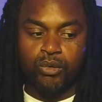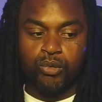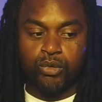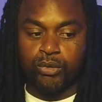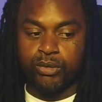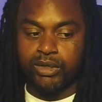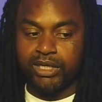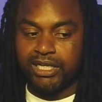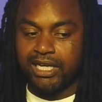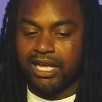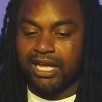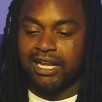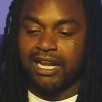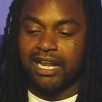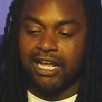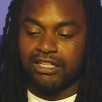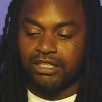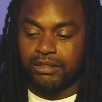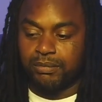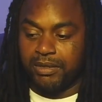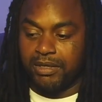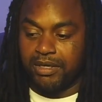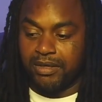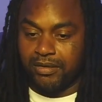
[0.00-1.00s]
we're really not
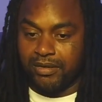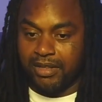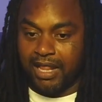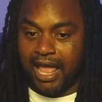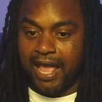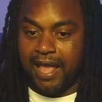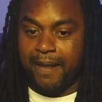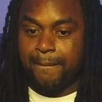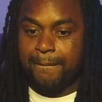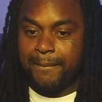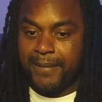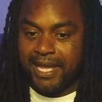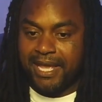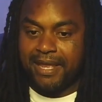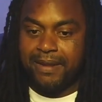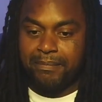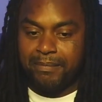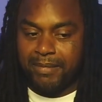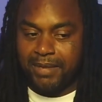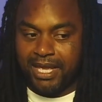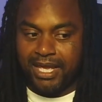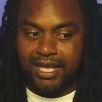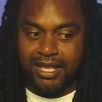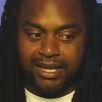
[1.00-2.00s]
allowed to be, like,
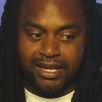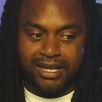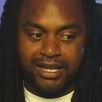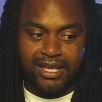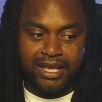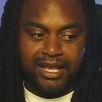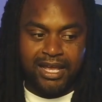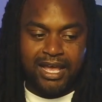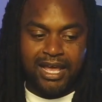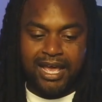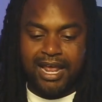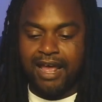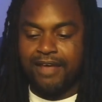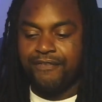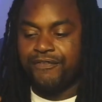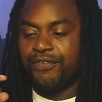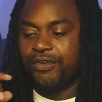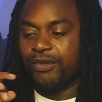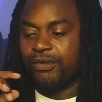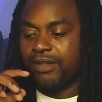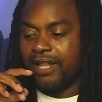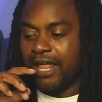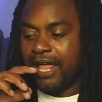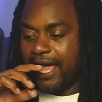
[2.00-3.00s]
men. And I
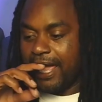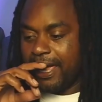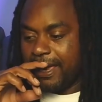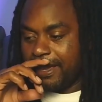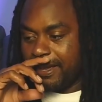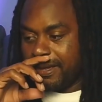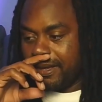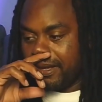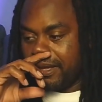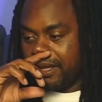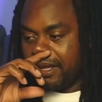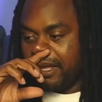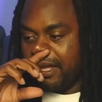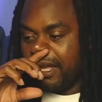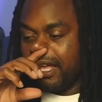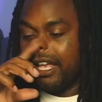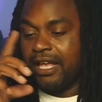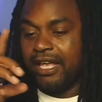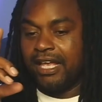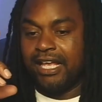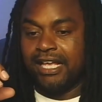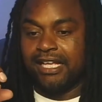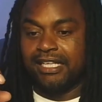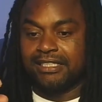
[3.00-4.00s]
feel like
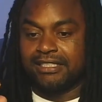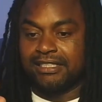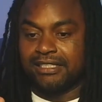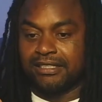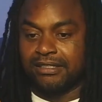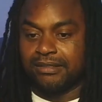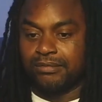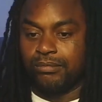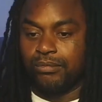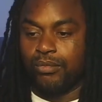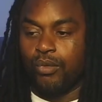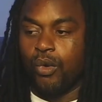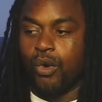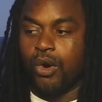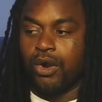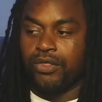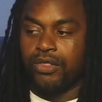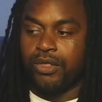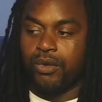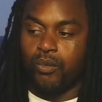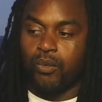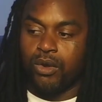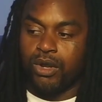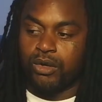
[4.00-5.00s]
it's more
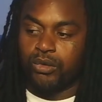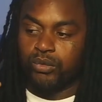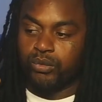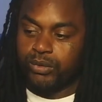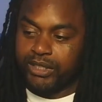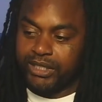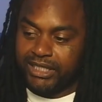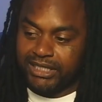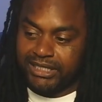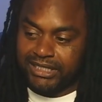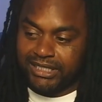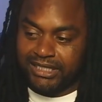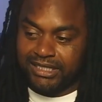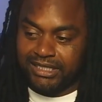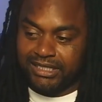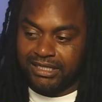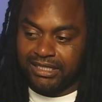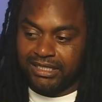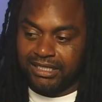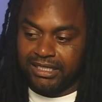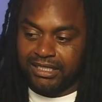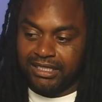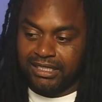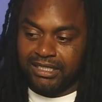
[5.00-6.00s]
than one reason.
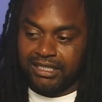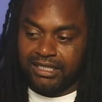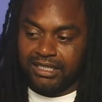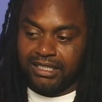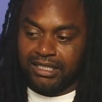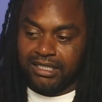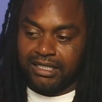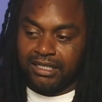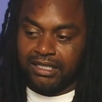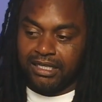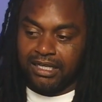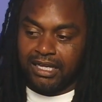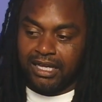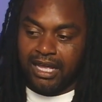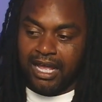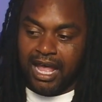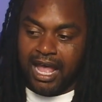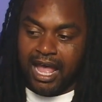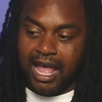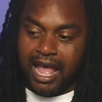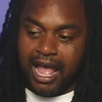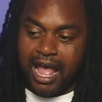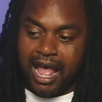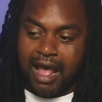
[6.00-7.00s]

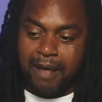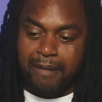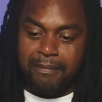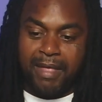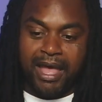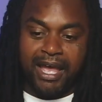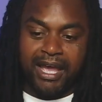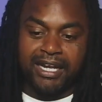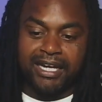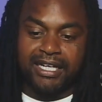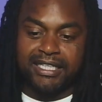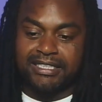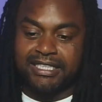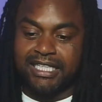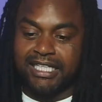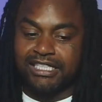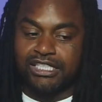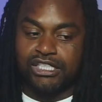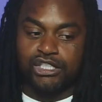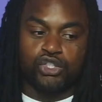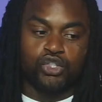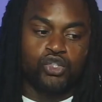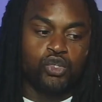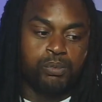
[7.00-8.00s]
I'm not going to say
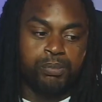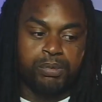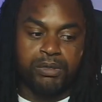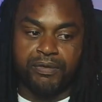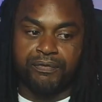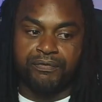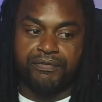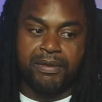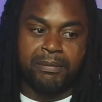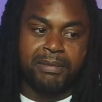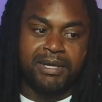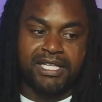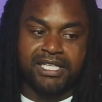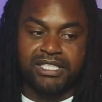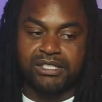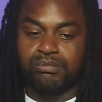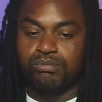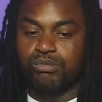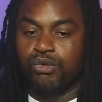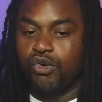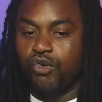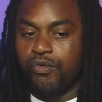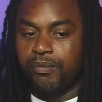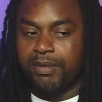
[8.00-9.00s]
it's a super feminist
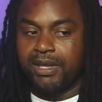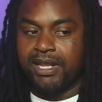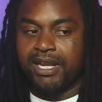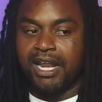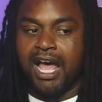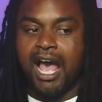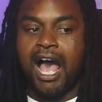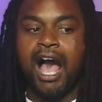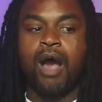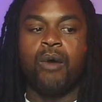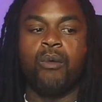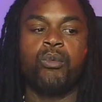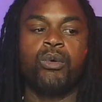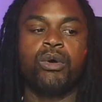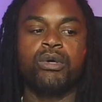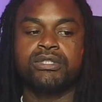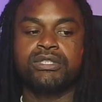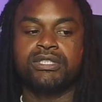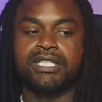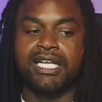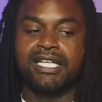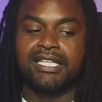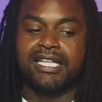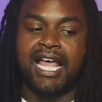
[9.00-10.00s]
movement. I will
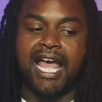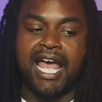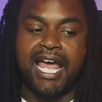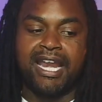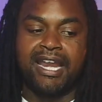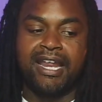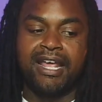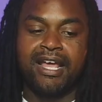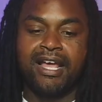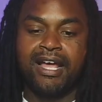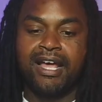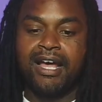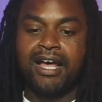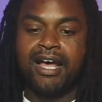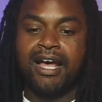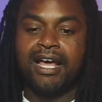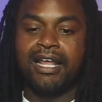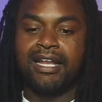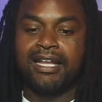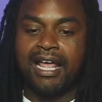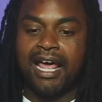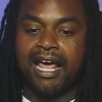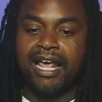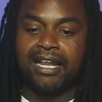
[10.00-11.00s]
say that
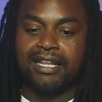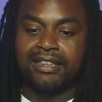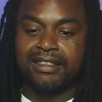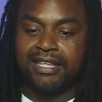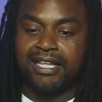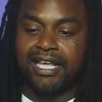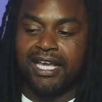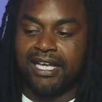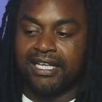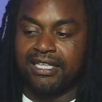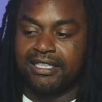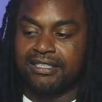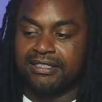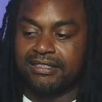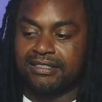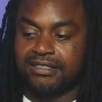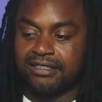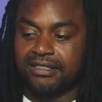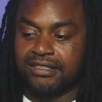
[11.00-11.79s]
a lot of men